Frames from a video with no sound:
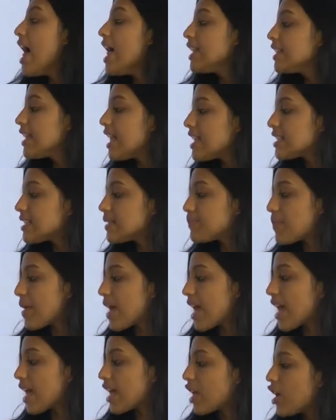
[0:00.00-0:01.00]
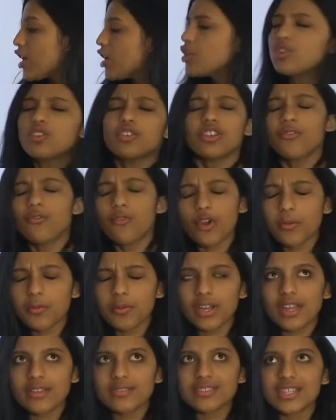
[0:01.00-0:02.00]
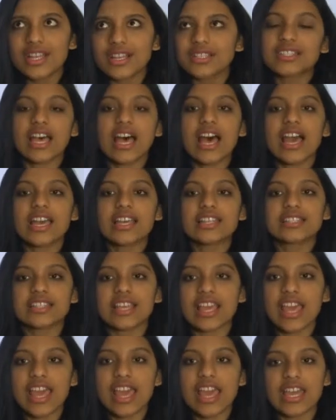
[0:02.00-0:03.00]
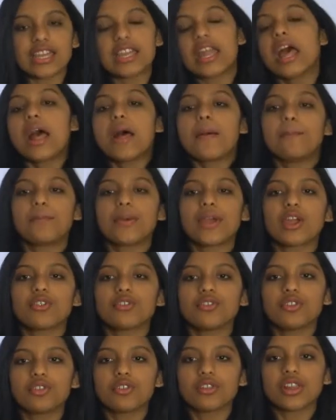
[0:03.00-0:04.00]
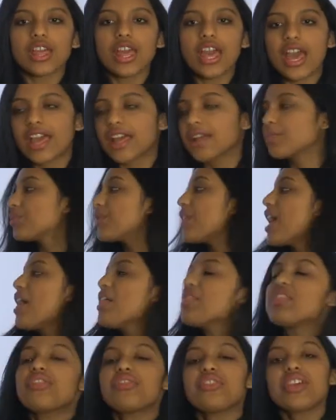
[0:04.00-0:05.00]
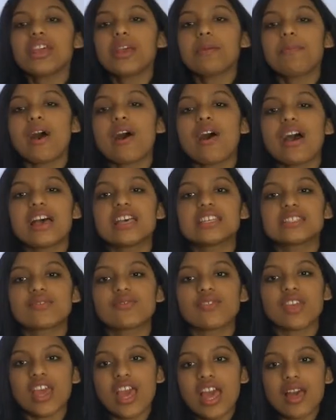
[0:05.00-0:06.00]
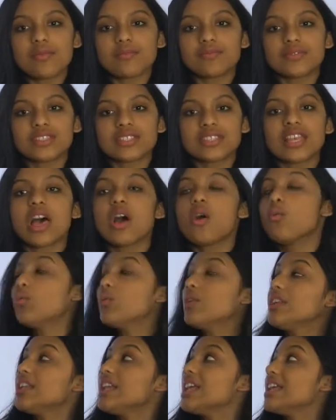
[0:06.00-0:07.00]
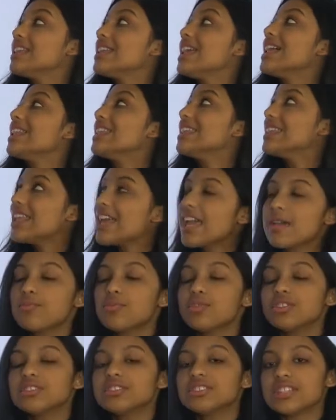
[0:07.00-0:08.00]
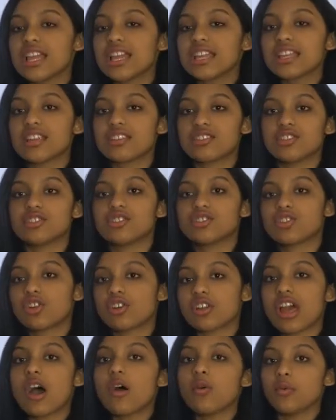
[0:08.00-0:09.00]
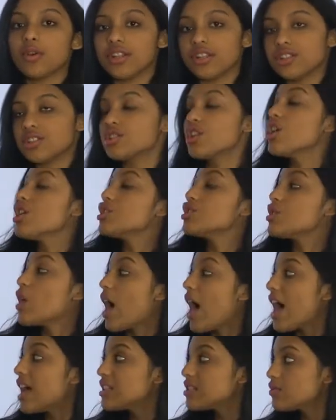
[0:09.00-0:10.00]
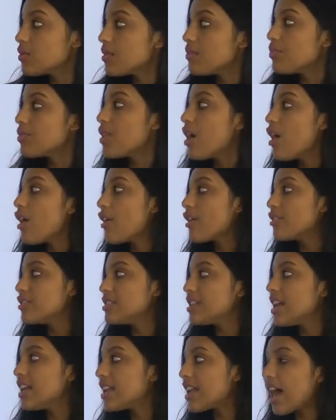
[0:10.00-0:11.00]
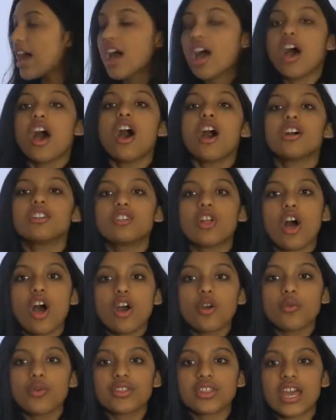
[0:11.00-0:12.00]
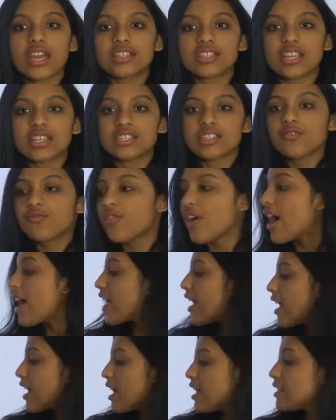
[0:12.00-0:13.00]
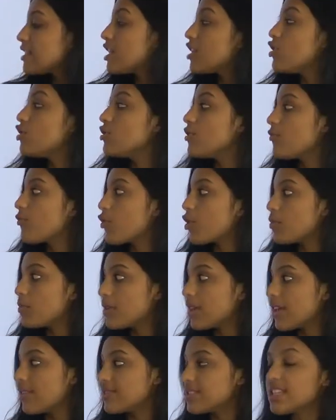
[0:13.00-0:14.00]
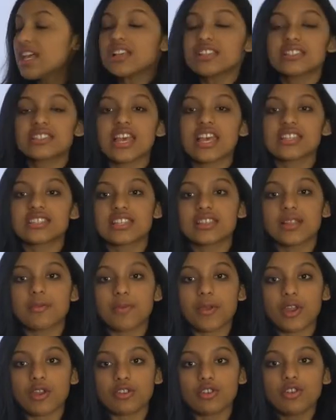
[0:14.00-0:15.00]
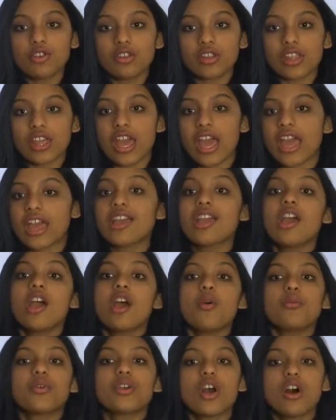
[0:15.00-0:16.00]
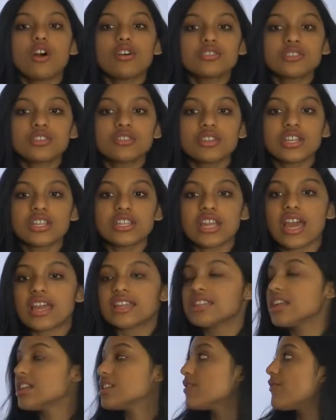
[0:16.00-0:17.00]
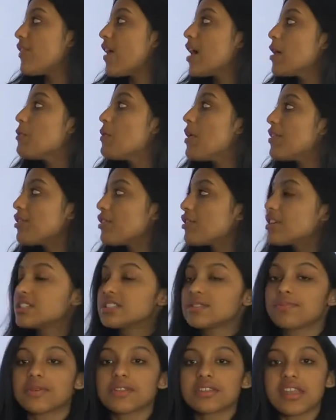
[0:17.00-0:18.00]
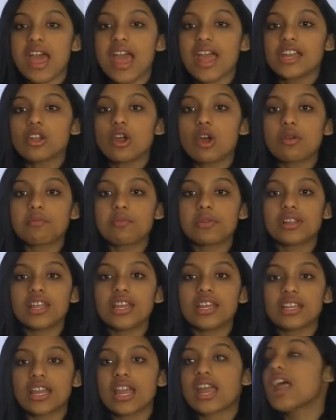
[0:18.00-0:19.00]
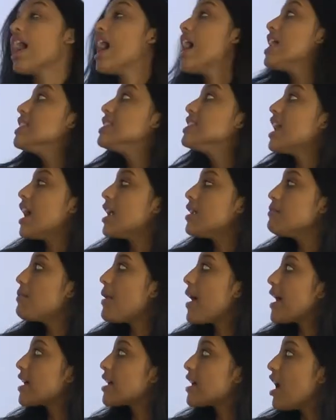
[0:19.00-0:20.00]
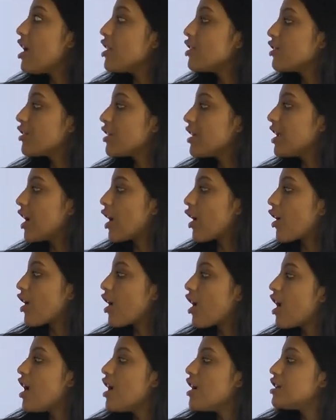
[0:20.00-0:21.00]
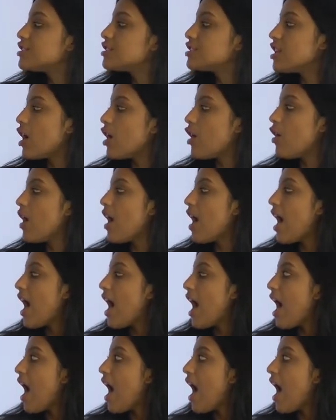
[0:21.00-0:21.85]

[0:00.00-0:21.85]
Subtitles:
Let's pick uniformity of cell size and bare nuclei. The thing about SVMs, we need labeled data to start out with. So as we plot our data, along with identifying the uniformity of cell size and the bare nuclei, we also need to identify whether it's benign or malignant, done by color here. So,